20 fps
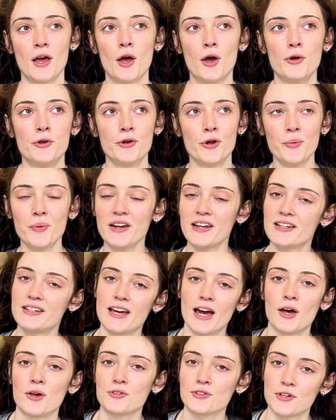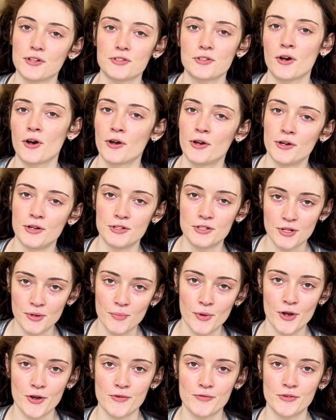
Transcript: nobody tells us how to move.